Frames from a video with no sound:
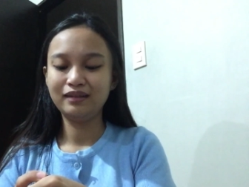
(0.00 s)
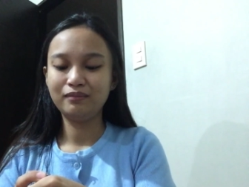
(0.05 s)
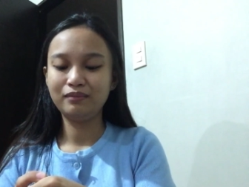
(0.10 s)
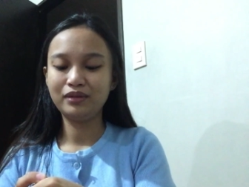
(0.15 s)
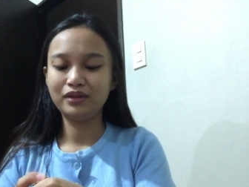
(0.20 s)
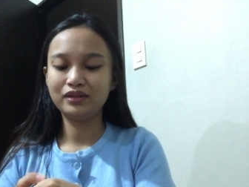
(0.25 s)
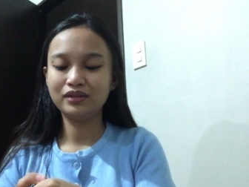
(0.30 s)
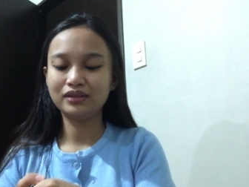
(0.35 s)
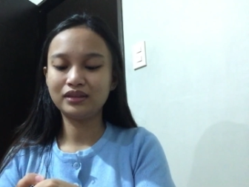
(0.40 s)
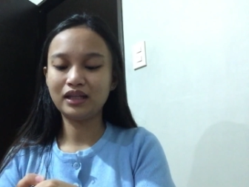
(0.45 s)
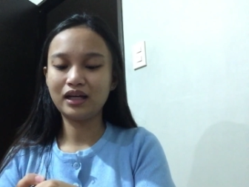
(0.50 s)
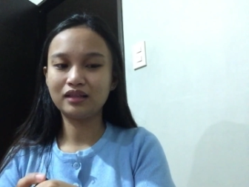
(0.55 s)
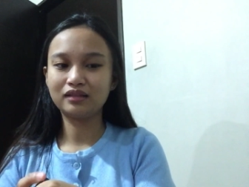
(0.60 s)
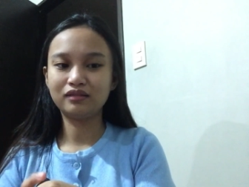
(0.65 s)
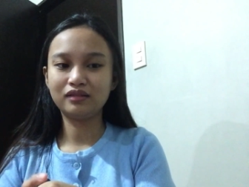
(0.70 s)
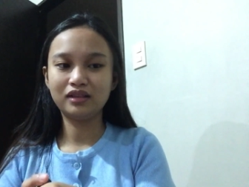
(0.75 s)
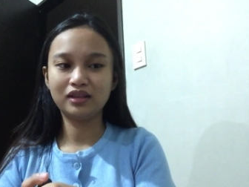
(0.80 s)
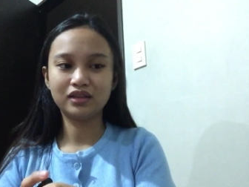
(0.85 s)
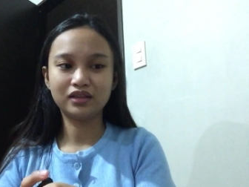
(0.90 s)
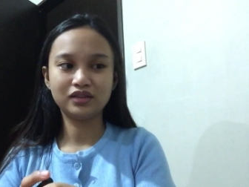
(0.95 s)
Pero
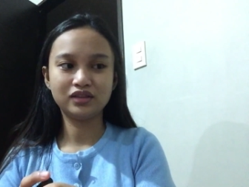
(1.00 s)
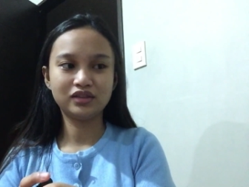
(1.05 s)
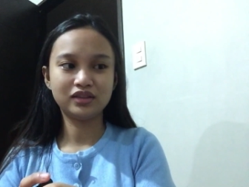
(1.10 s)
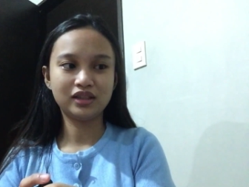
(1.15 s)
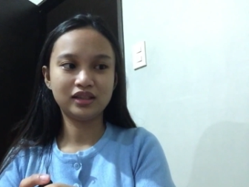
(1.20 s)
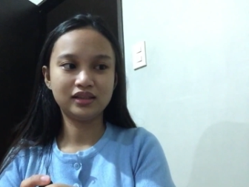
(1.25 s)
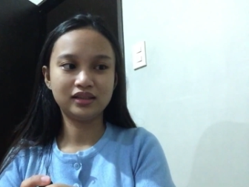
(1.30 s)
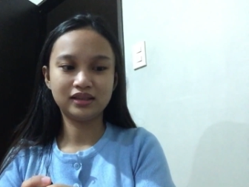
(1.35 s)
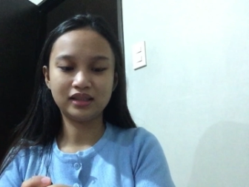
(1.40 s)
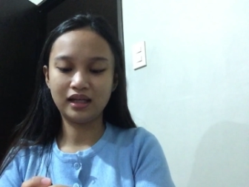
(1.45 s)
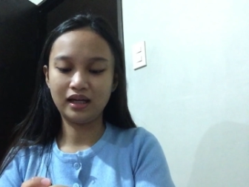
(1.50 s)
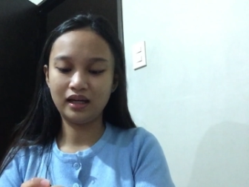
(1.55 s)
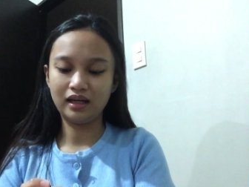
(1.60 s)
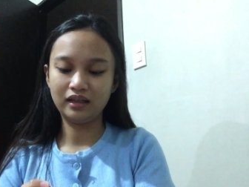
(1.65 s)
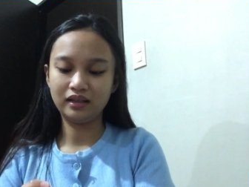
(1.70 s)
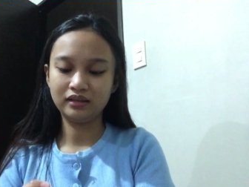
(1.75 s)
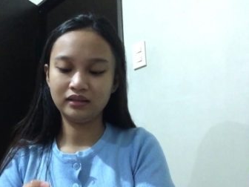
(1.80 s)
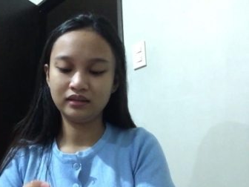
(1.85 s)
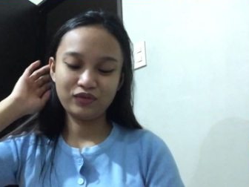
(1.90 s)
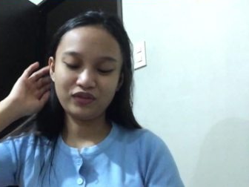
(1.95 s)
sakto lang yung shade sa
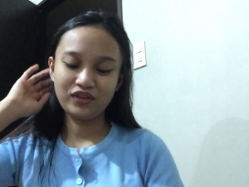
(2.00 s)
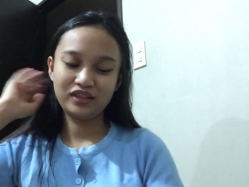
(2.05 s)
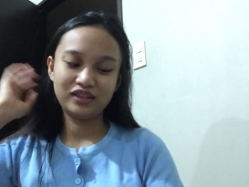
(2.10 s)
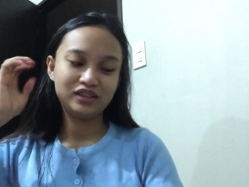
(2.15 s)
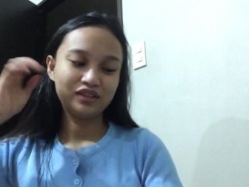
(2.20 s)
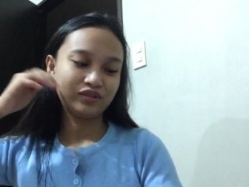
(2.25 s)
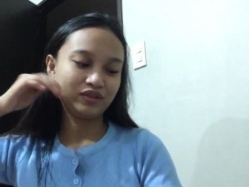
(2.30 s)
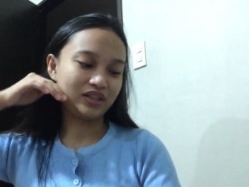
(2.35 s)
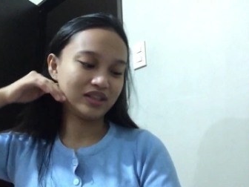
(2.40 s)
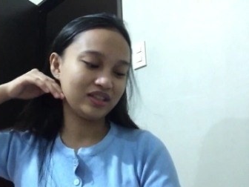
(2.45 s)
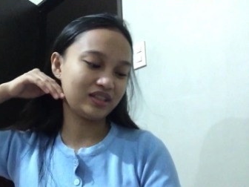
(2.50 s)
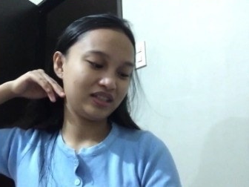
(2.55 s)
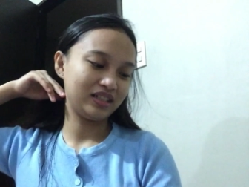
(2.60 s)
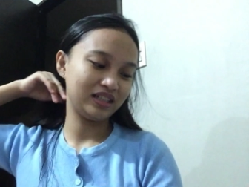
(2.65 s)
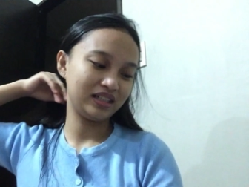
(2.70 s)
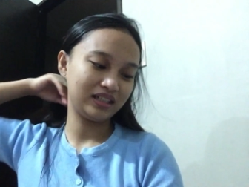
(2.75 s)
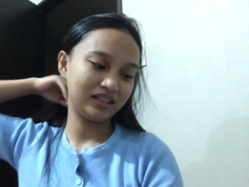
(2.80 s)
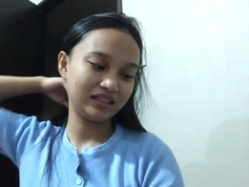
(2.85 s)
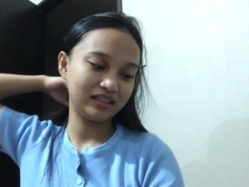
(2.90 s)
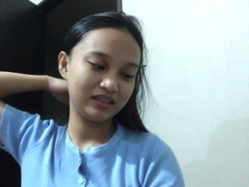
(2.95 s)
akin. First question
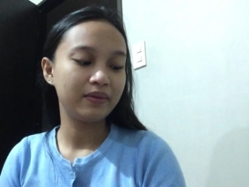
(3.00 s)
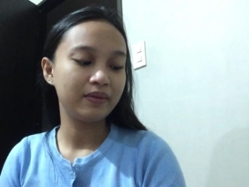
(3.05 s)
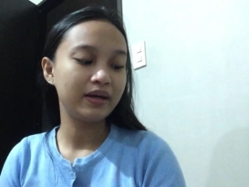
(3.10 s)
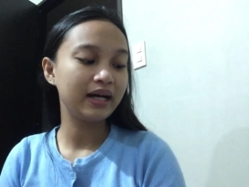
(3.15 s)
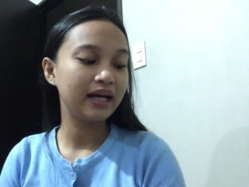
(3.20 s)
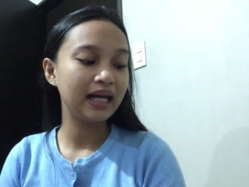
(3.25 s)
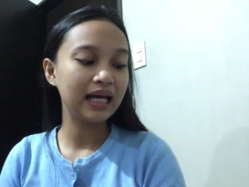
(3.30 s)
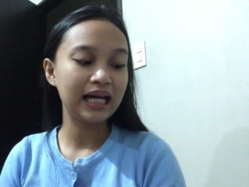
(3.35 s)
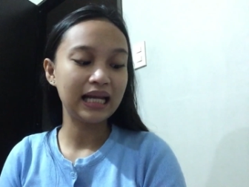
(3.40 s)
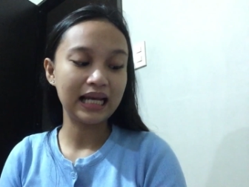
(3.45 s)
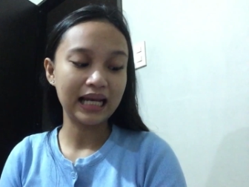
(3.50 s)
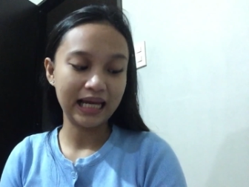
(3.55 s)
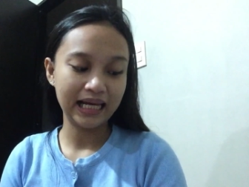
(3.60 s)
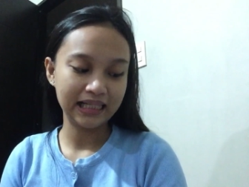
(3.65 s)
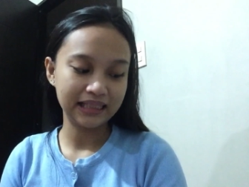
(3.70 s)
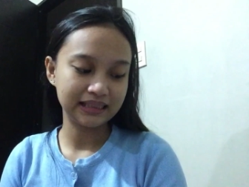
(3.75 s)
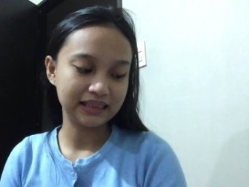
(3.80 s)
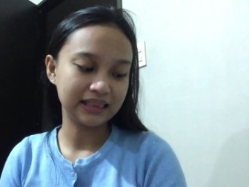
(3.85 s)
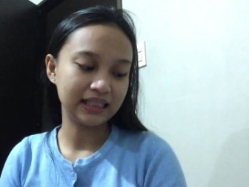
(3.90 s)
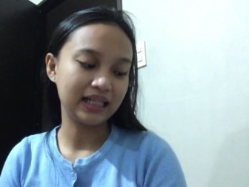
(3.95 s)
is by
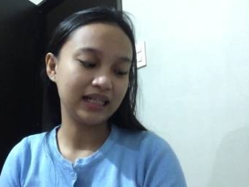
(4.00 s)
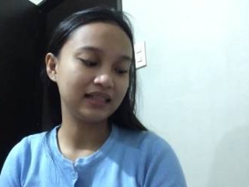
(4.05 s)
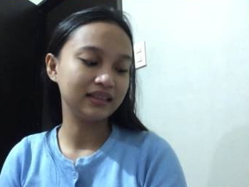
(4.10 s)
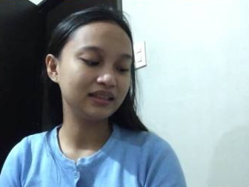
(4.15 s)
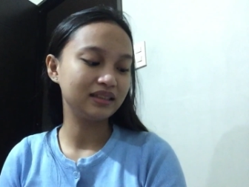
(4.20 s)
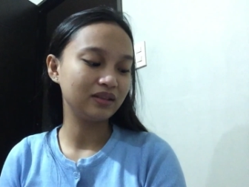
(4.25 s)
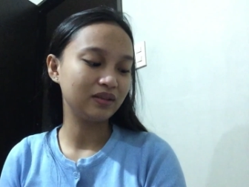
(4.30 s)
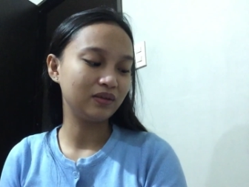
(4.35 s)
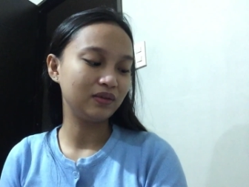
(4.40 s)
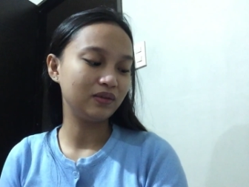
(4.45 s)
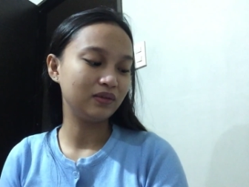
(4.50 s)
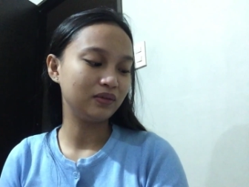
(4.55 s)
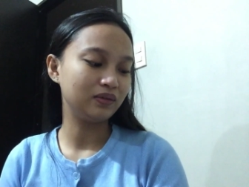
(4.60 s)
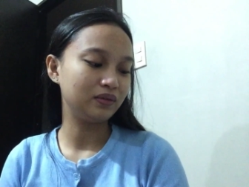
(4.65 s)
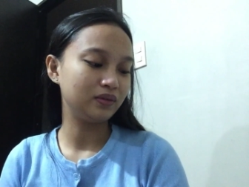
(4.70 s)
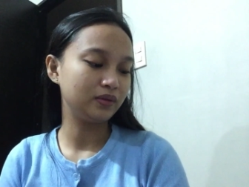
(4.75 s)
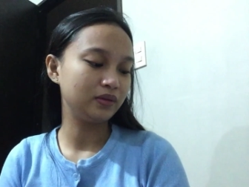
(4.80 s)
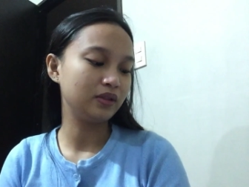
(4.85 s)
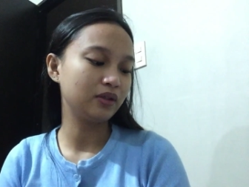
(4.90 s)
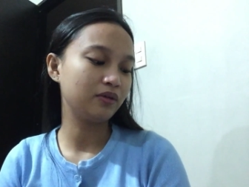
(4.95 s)
Eliza.
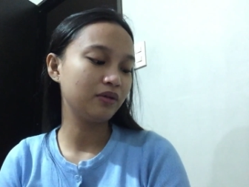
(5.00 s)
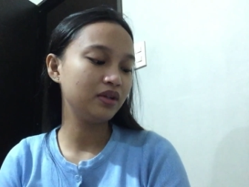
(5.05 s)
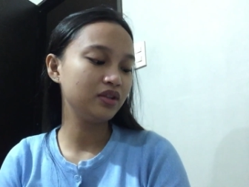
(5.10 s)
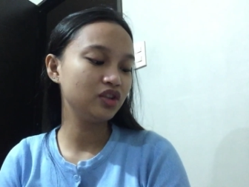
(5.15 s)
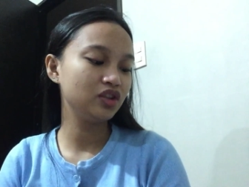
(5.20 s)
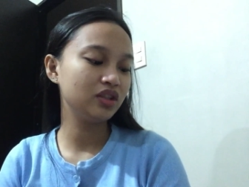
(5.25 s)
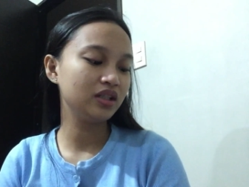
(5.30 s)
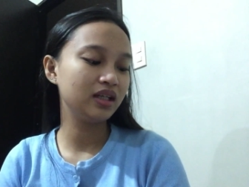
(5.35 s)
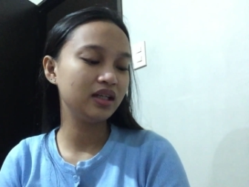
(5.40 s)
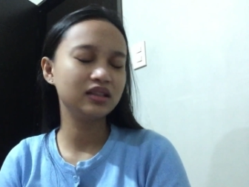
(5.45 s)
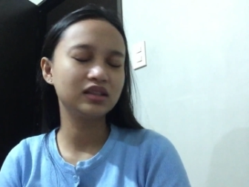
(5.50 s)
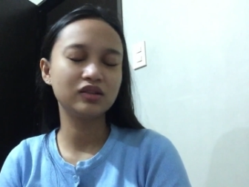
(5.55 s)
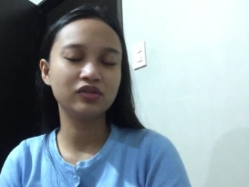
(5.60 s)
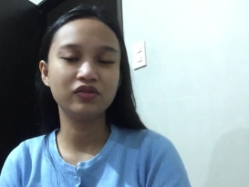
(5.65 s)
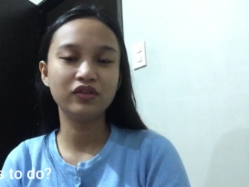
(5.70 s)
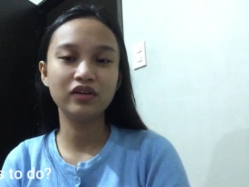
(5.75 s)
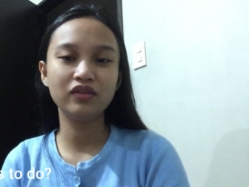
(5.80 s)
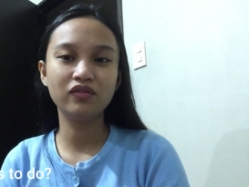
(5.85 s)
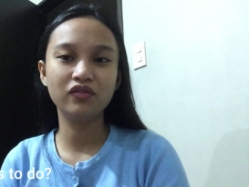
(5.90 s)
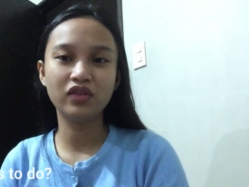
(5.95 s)
So, the question is,
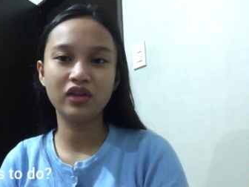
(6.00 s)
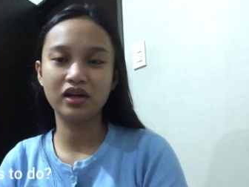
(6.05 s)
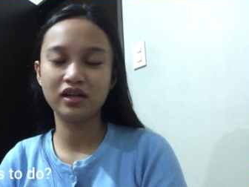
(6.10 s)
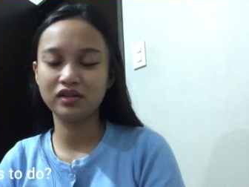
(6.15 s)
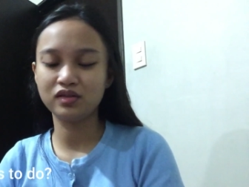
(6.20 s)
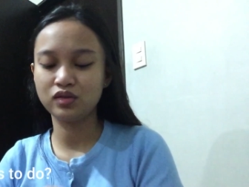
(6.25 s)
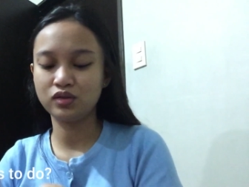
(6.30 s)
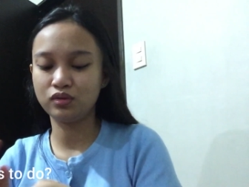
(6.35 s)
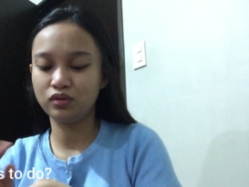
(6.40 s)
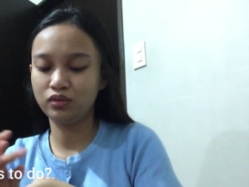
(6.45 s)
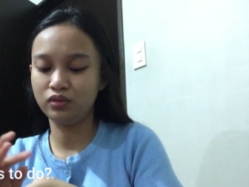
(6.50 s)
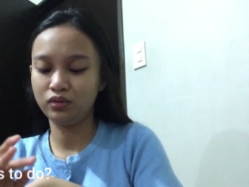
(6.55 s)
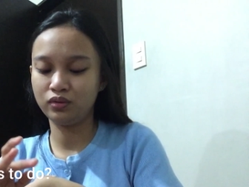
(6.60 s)
fave things to